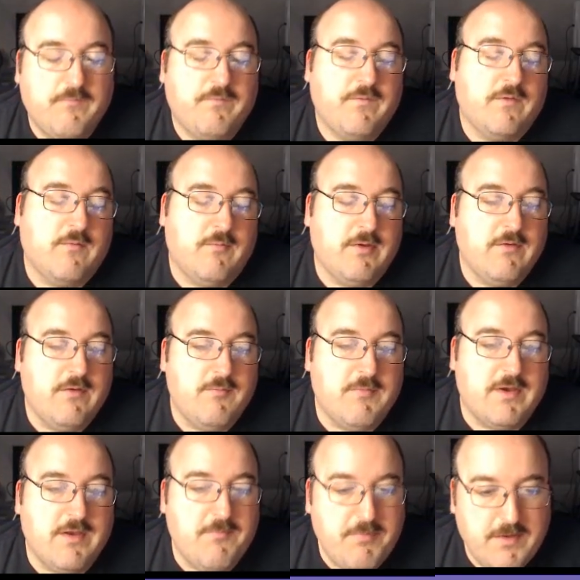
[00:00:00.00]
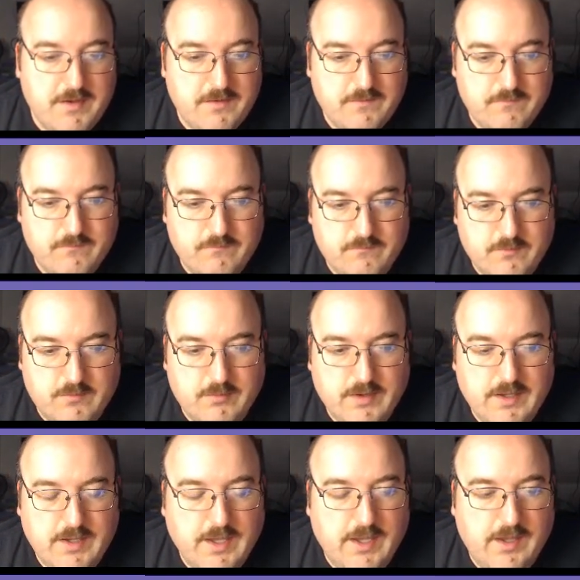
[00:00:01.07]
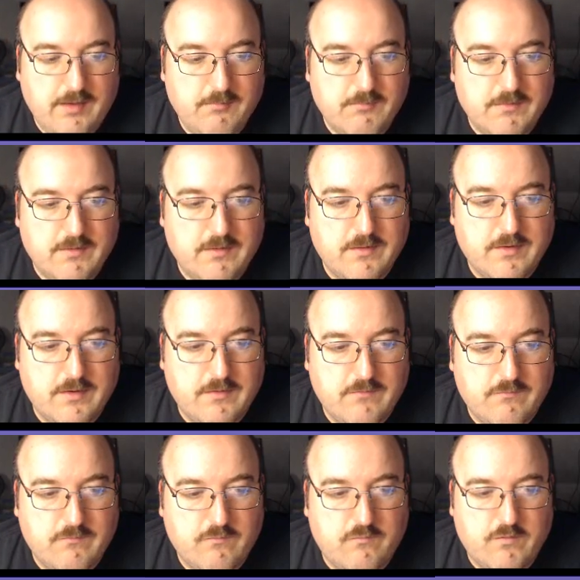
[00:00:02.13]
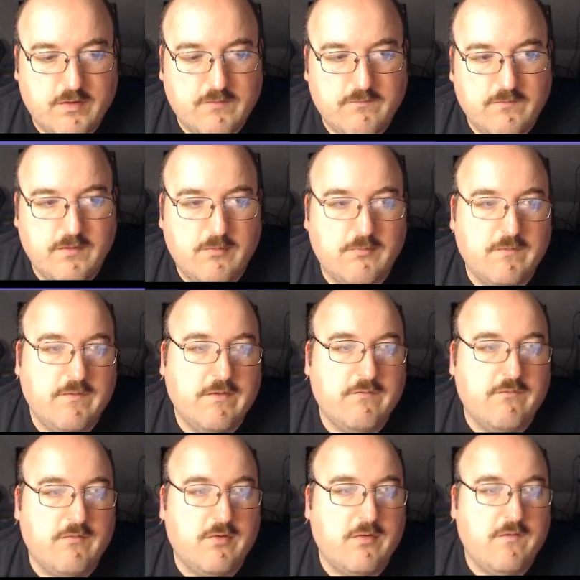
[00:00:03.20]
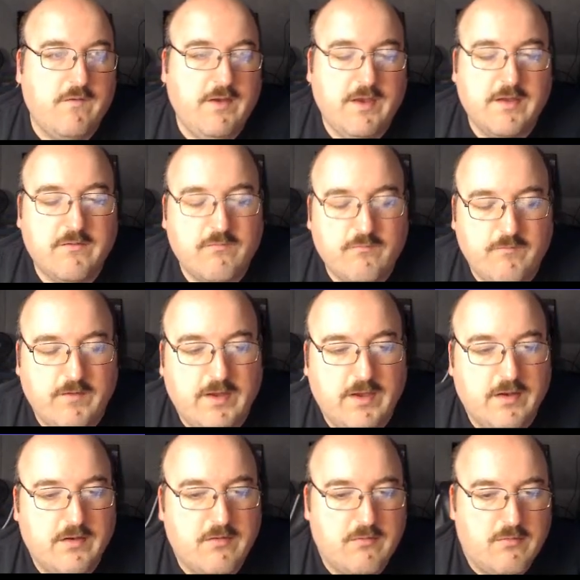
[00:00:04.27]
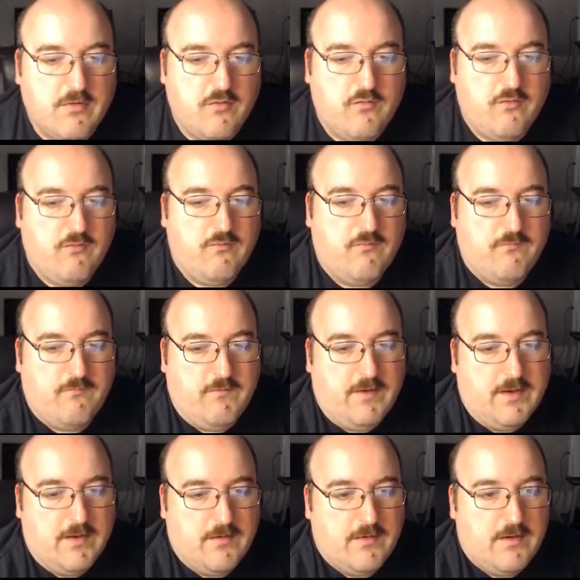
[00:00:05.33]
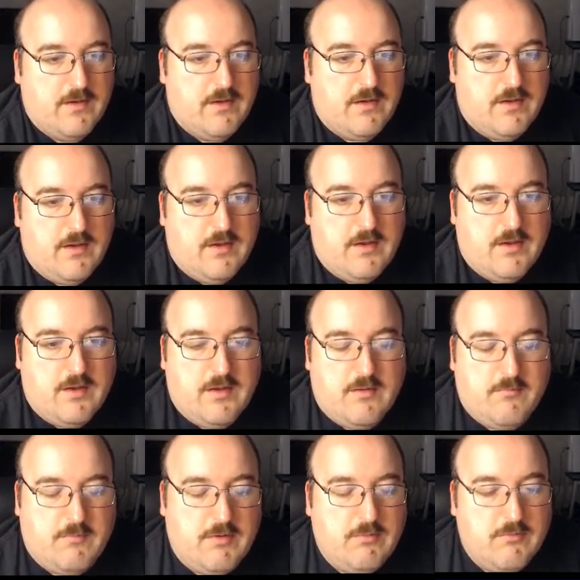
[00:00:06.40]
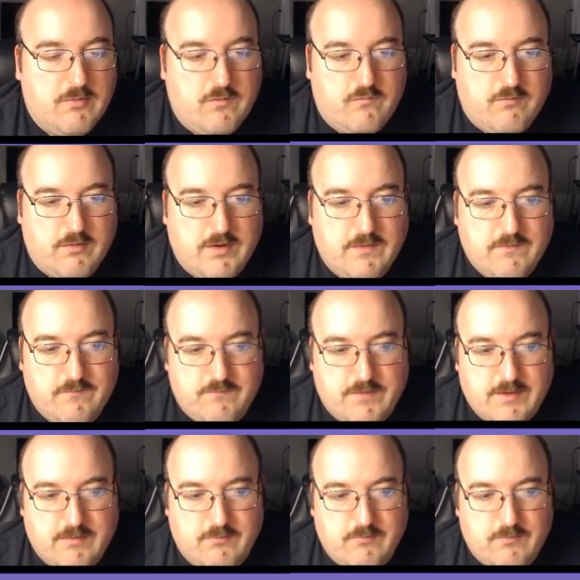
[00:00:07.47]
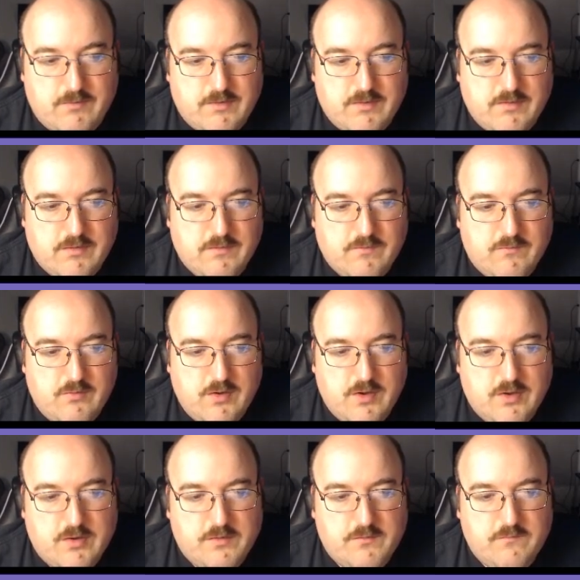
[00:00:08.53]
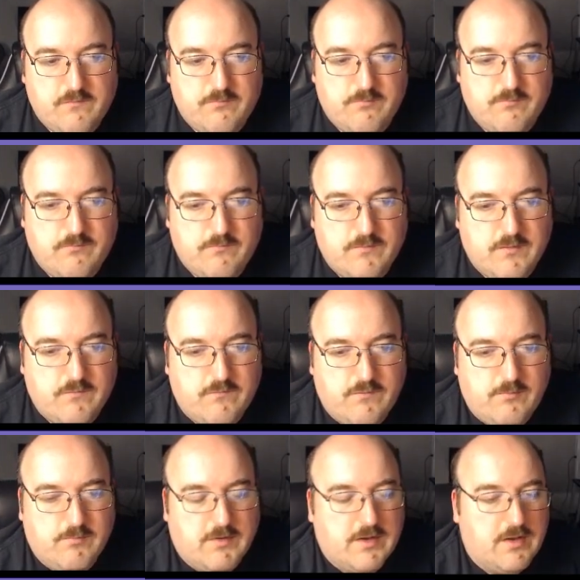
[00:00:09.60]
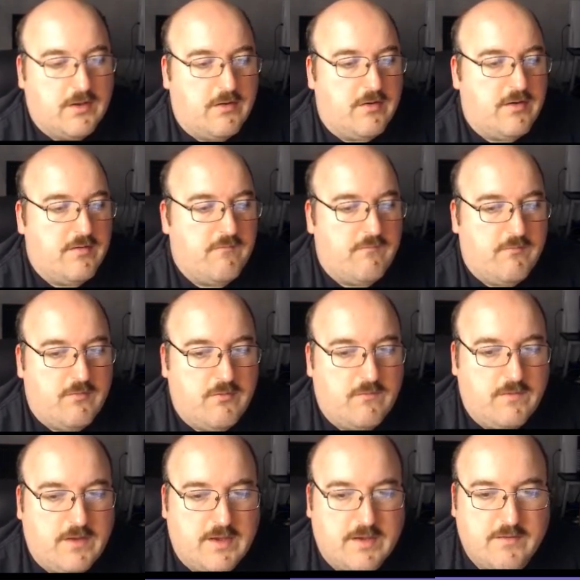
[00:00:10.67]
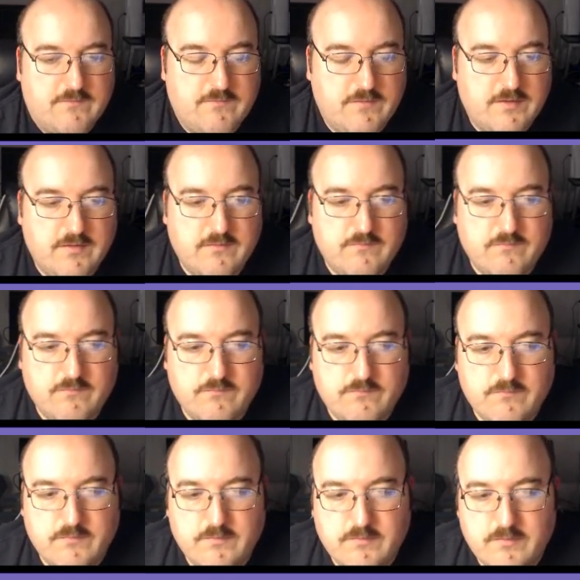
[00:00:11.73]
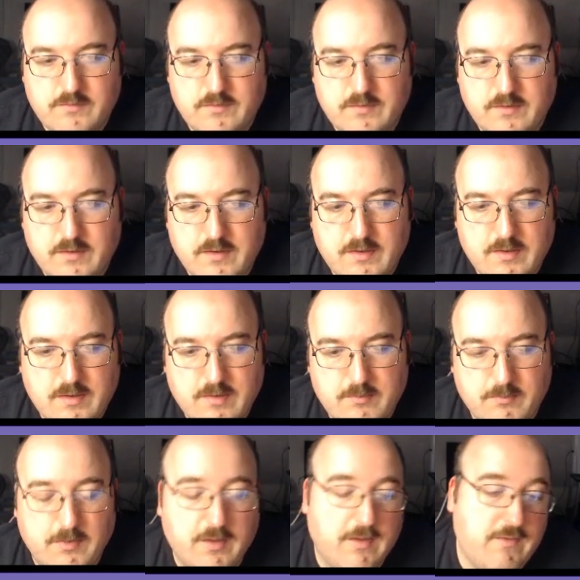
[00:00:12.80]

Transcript: Well, in my opinion, this is a great game. I suggest anyone that's an RTS fan or a Dune fan might want to try this out. $30 does seem like a lot for early access, but